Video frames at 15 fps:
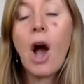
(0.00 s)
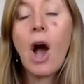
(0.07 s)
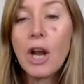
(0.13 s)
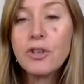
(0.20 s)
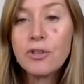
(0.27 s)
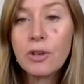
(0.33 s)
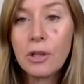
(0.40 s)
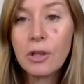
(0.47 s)

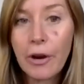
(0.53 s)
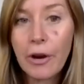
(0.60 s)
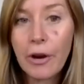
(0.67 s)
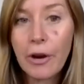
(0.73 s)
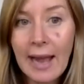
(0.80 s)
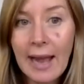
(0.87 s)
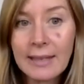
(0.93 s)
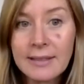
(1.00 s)

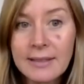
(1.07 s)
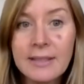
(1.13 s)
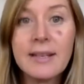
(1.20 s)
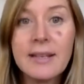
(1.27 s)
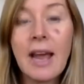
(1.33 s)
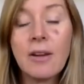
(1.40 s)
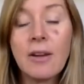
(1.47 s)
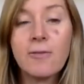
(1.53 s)
hydrochloric
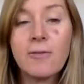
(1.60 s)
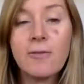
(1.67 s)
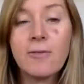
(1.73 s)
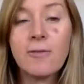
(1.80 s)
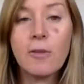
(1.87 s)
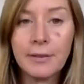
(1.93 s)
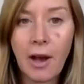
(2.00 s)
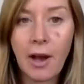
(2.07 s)
acid, and
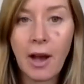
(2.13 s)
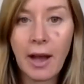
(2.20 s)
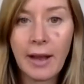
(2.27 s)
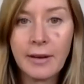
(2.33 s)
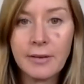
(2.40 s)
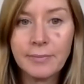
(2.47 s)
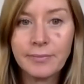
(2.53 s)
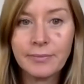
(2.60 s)

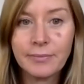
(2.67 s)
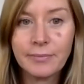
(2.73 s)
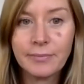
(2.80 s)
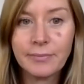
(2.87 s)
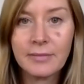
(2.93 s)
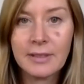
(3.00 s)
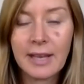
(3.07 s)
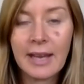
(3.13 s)
formaldehyde.
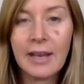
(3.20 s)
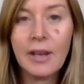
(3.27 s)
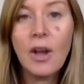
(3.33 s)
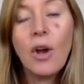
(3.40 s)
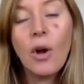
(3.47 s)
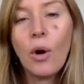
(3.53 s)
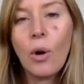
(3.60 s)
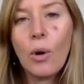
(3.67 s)
Okay,
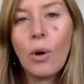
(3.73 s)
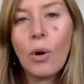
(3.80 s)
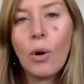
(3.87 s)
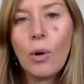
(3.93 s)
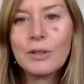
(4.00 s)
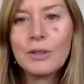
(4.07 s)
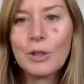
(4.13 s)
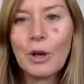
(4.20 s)

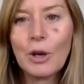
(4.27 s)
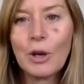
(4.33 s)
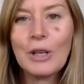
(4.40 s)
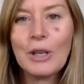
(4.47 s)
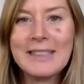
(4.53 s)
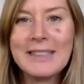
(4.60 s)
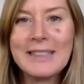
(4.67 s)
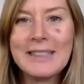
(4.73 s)
all
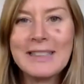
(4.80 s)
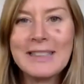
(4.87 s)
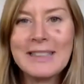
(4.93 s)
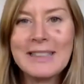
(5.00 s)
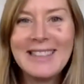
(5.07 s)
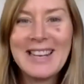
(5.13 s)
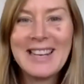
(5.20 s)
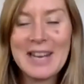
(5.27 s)
toxic,
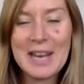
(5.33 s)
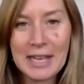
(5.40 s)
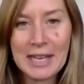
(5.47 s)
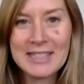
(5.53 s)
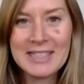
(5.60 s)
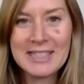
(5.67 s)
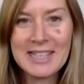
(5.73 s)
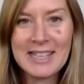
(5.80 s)

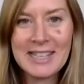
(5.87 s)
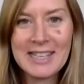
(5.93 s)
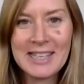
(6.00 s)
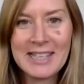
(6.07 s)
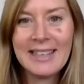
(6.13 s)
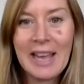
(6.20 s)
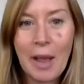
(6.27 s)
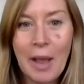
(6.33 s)

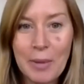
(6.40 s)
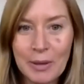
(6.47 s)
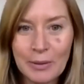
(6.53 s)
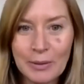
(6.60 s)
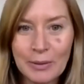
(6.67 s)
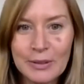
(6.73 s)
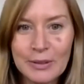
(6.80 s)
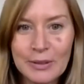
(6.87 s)
nasty
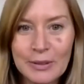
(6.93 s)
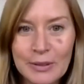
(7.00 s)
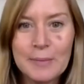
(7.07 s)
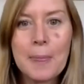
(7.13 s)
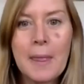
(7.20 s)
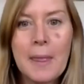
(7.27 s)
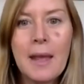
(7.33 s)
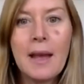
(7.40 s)
chemicals.
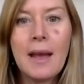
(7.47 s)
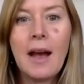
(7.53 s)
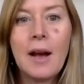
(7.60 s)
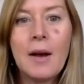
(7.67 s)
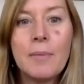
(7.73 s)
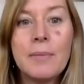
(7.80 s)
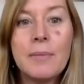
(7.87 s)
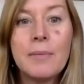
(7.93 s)

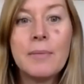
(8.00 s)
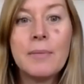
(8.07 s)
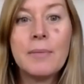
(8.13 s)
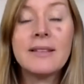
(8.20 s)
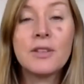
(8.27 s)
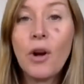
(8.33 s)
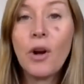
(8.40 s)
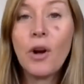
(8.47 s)
It
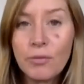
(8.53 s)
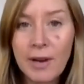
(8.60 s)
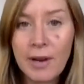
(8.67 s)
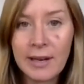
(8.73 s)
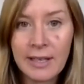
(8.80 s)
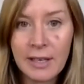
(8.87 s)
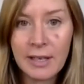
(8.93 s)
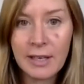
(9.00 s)
is not
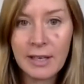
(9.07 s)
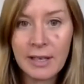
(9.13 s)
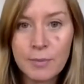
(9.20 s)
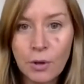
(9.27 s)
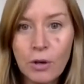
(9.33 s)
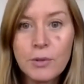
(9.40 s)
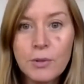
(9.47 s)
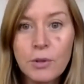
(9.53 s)
readily
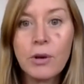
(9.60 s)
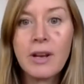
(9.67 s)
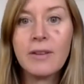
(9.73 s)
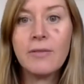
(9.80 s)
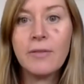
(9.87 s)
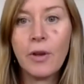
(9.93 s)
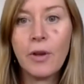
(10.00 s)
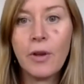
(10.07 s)
absorbed or
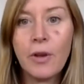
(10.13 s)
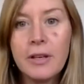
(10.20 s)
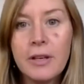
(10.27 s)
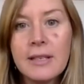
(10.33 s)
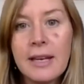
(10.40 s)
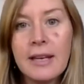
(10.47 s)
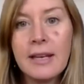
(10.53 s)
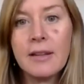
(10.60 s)

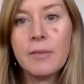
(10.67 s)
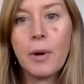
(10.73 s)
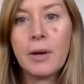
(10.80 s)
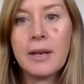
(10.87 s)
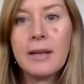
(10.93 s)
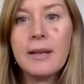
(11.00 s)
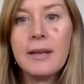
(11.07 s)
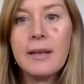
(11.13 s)
converted in the
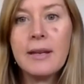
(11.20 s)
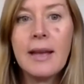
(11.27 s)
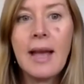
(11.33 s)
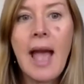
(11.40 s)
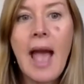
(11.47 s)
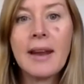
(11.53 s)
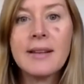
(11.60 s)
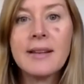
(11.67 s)
body,
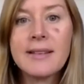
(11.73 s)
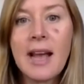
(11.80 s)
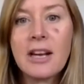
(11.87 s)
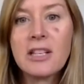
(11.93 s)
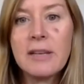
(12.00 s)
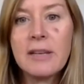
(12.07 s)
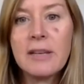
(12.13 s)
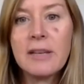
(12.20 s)
and it's
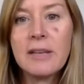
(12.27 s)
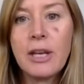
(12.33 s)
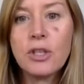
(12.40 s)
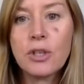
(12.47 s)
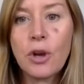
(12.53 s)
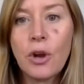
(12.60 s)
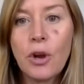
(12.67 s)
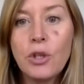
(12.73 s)
actually been
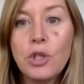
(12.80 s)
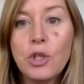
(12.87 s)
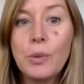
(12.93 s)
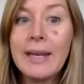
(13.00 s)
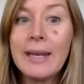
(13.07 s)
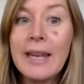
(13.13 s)
shown to